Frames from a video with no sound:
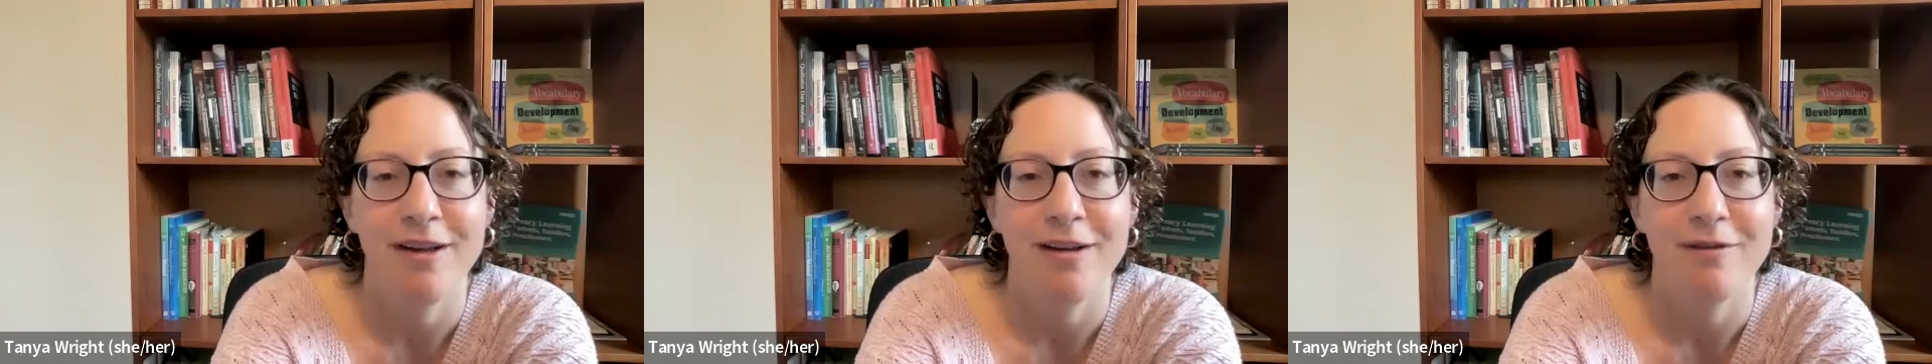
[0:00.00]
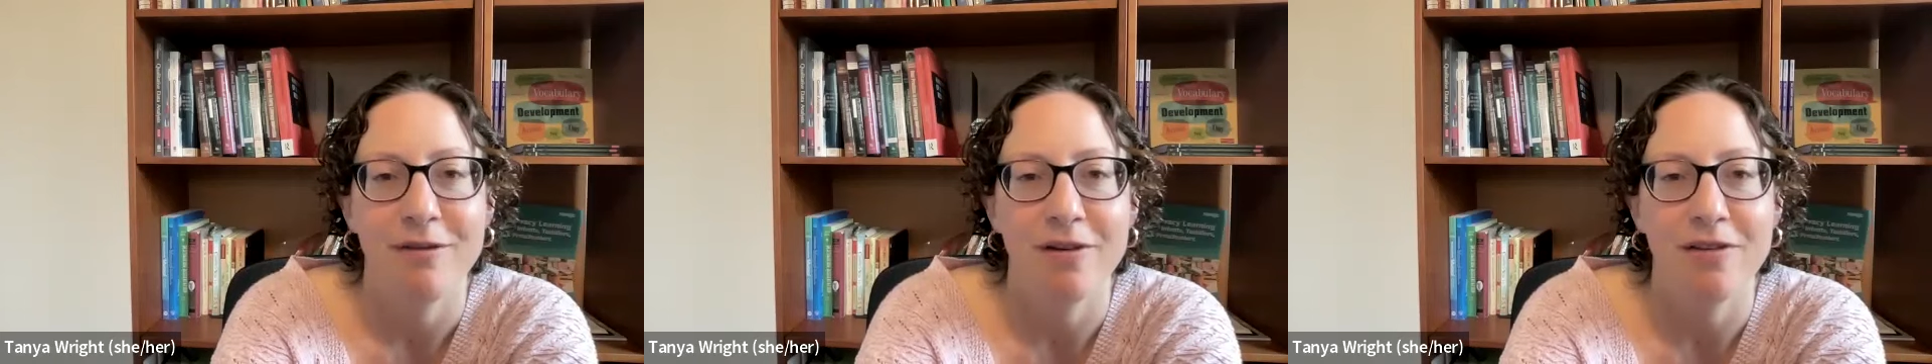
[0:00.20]

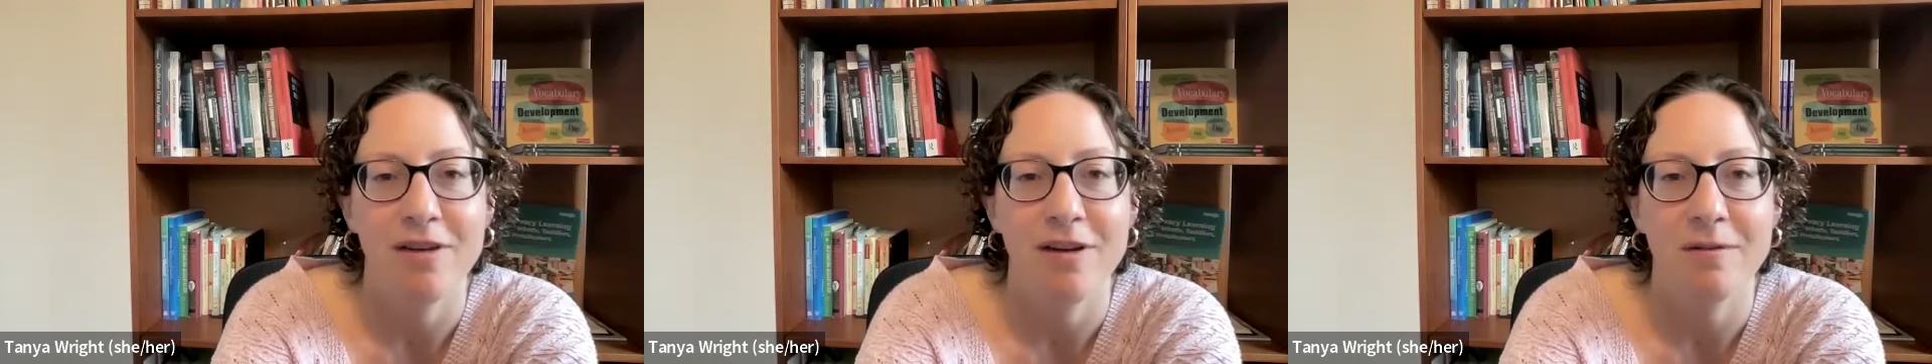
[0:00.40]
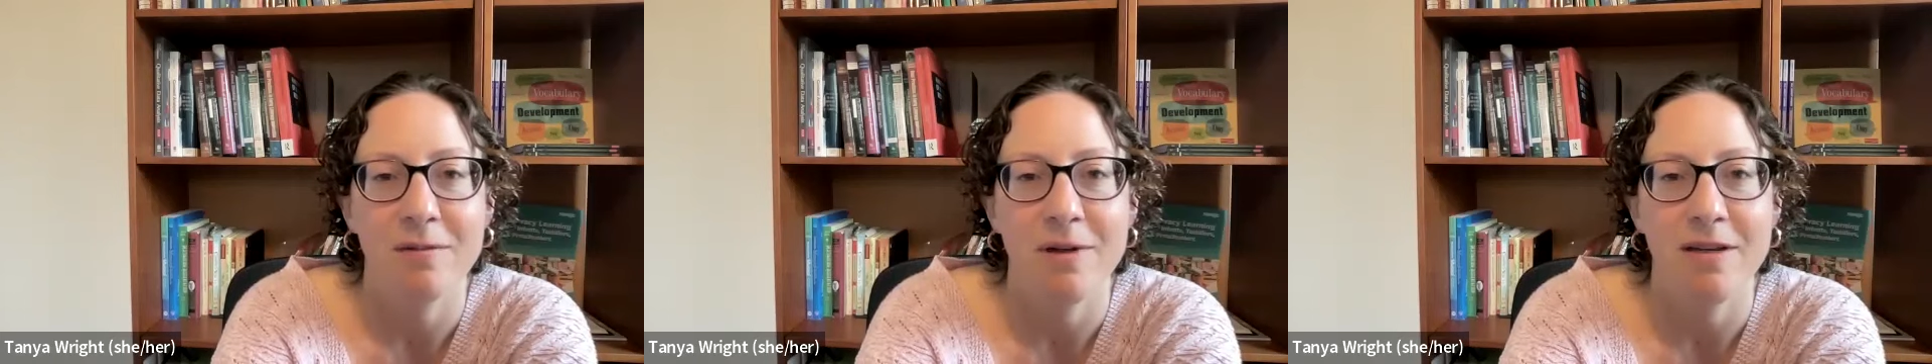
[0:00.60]
for
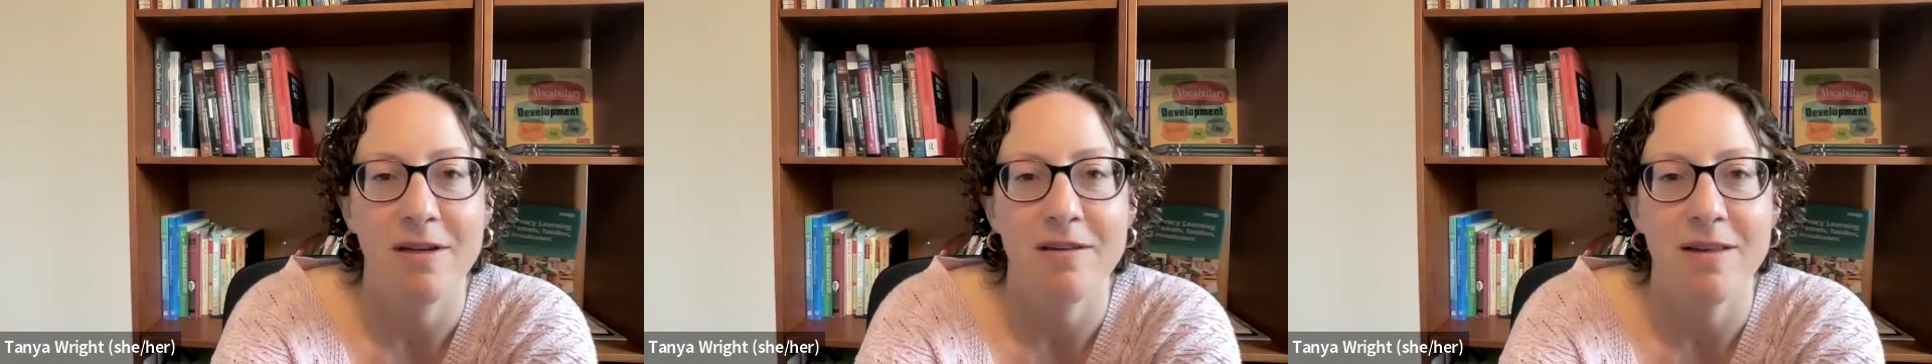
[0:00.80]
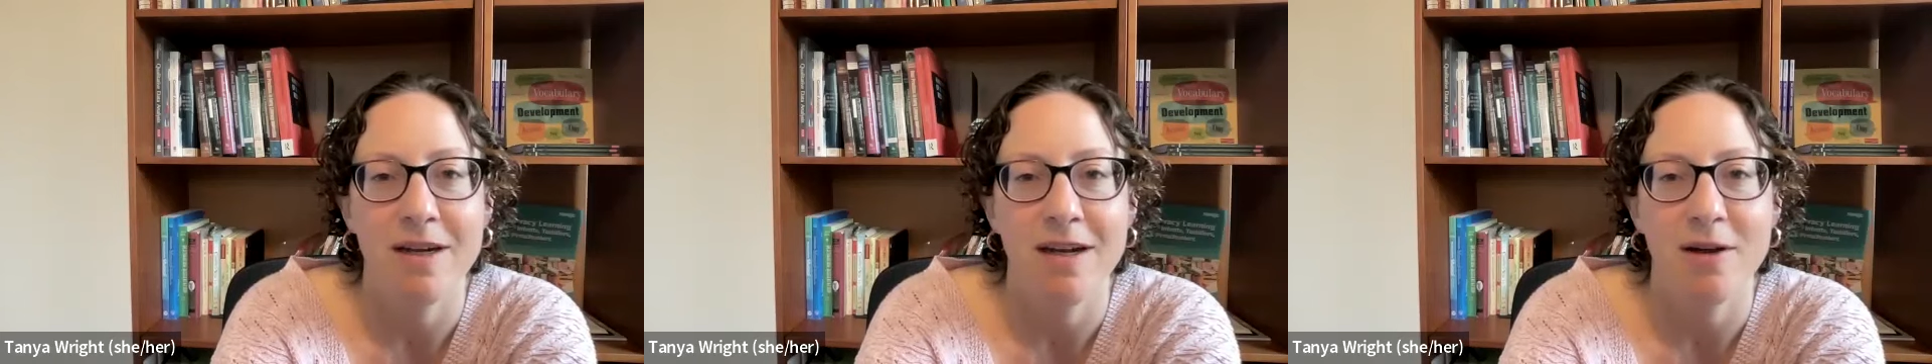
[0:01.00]
6
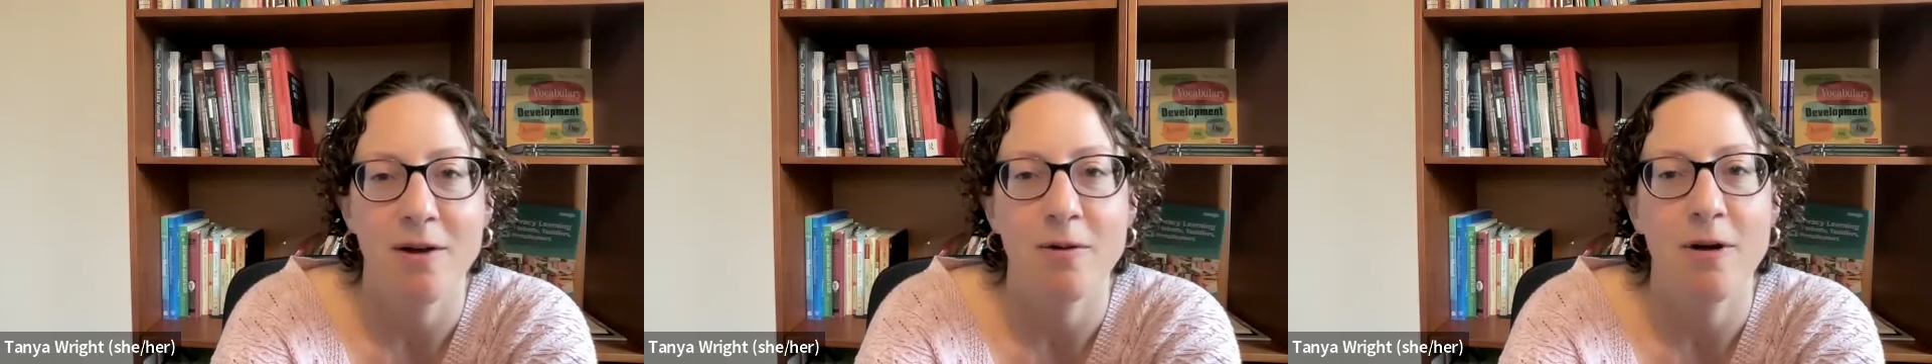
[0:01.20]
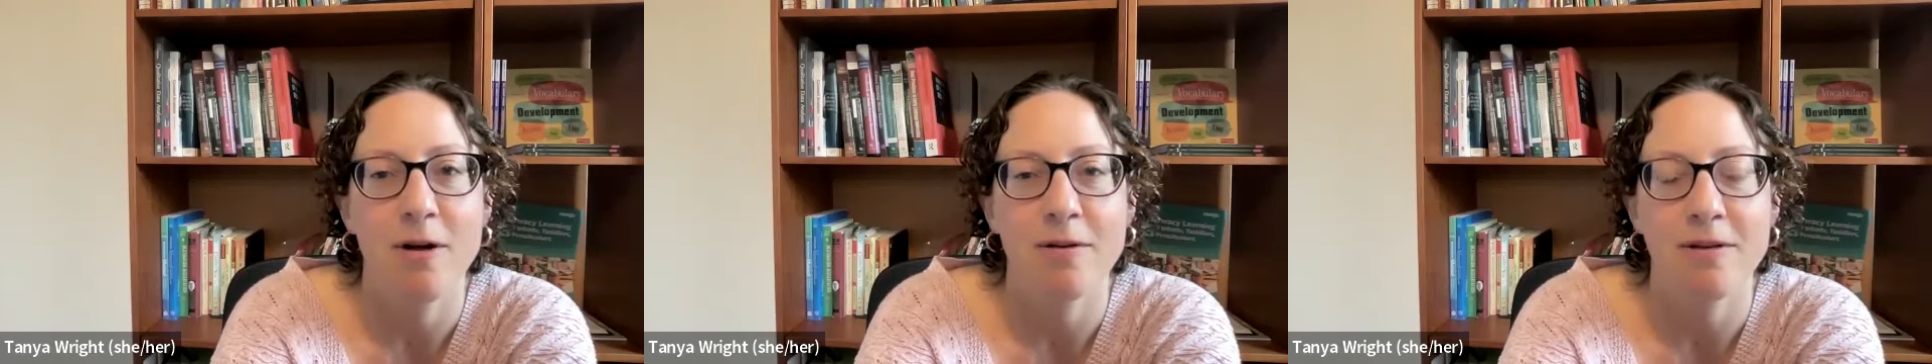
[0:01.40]
weeks and then I
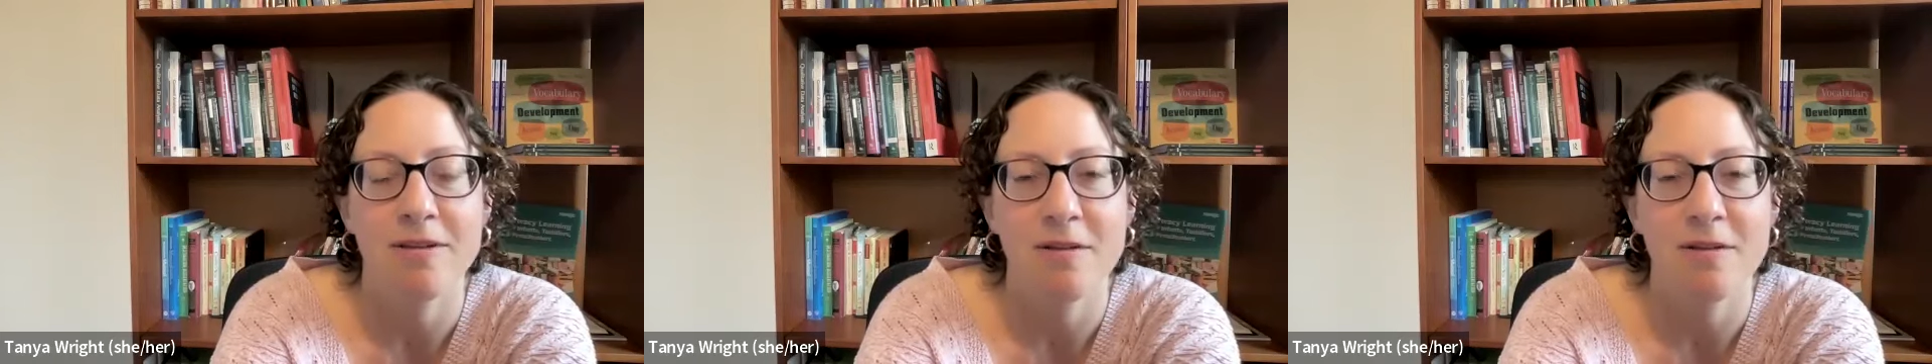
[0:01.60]
go work with